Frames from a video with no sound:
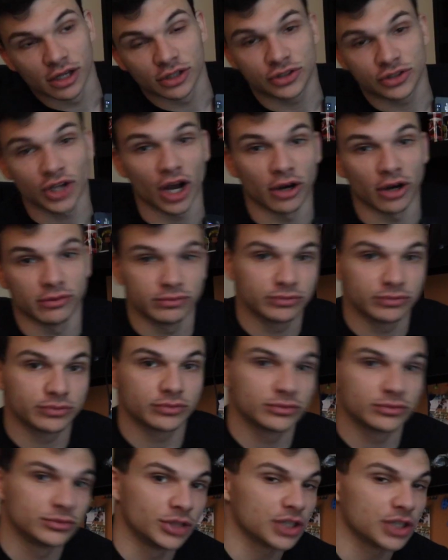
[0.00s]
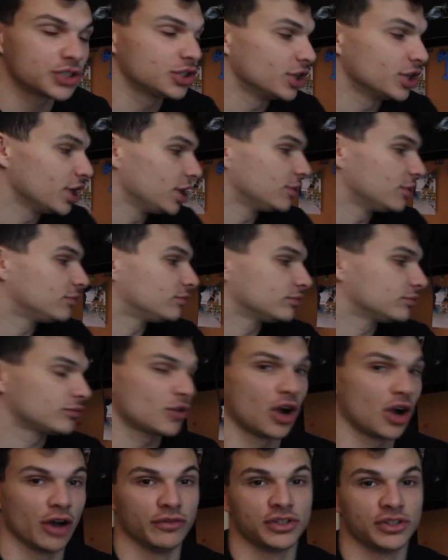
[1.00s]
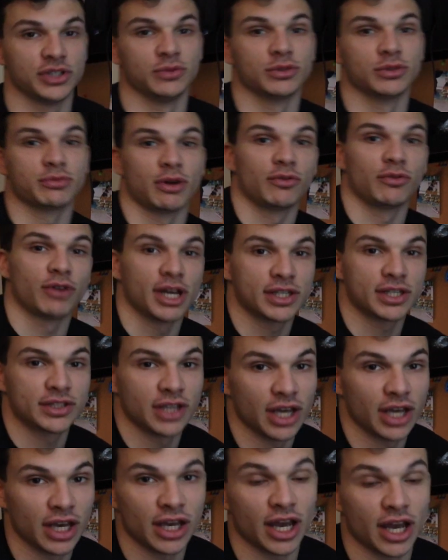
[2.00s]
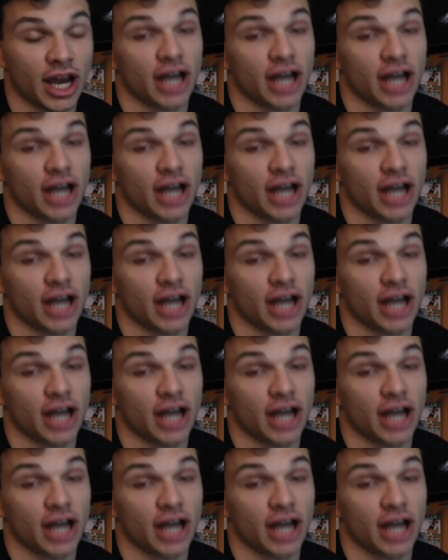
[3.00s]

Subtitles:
So, yesterday, obviously, was my rest day.